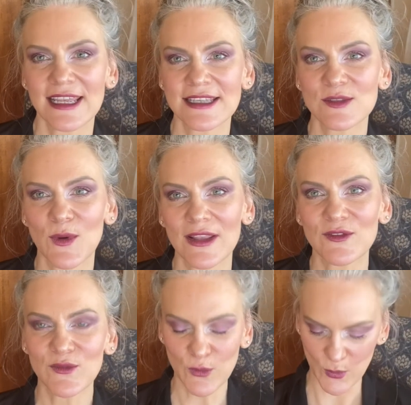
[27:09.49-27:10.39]
is one
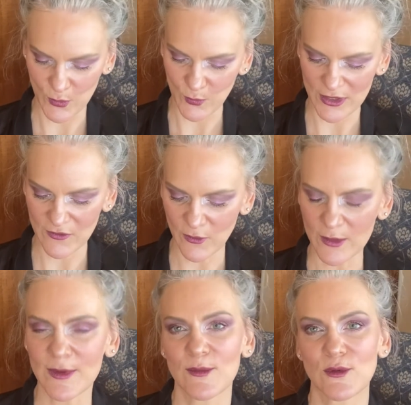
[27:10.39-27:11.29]
for when you've got
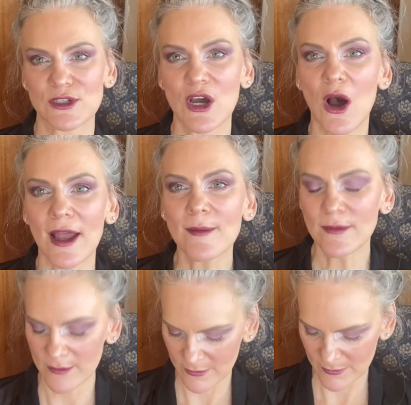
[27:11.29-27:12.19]
a bit more time.
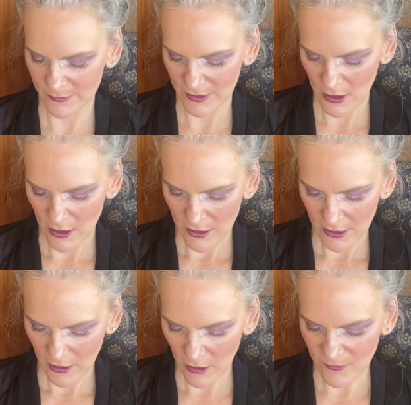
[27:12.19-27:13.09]

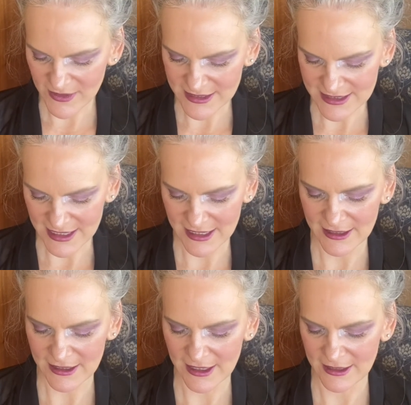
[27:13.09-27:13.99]

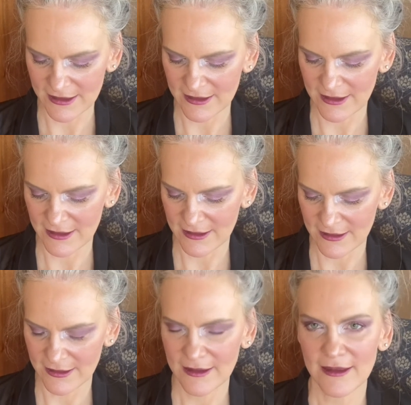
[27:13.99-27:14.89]
Obviously,
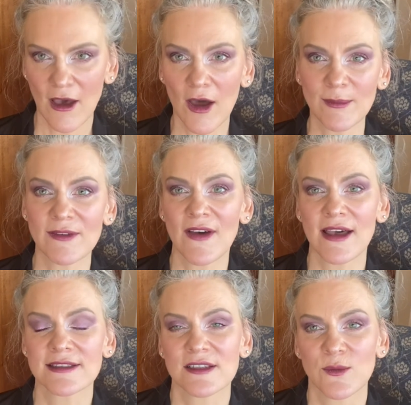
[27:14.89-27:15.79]
I'd be
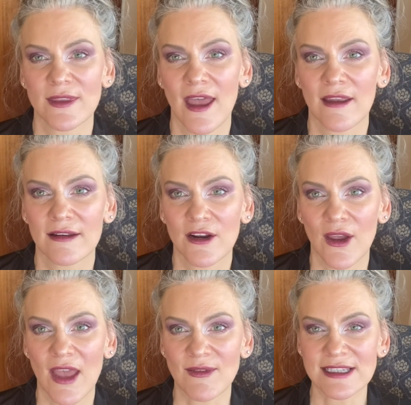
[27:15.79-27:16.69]
faster without,
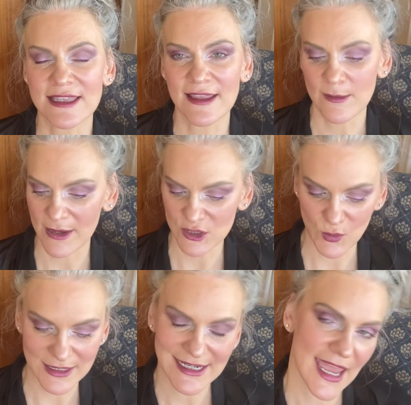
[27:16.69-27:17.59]
having to think about
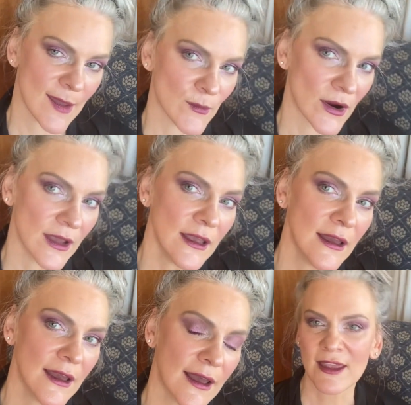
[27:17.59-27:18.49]
talking to camera,
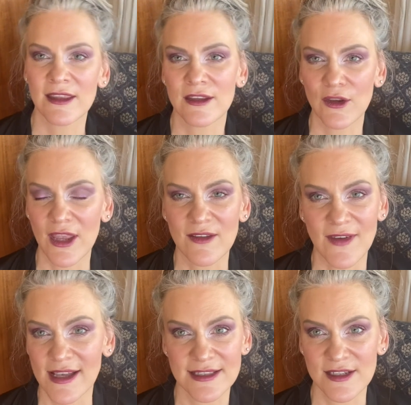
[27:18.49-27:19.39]
and you get
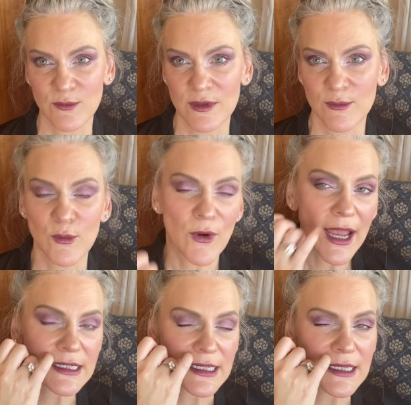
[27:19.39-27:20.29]
faster with more
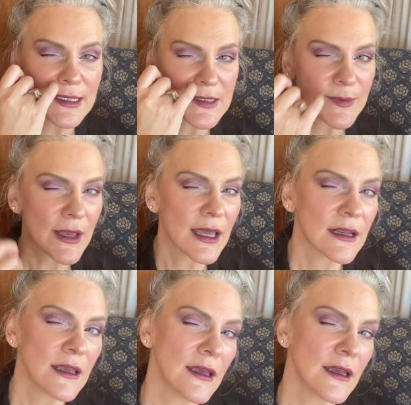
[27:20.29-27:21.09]
practice. But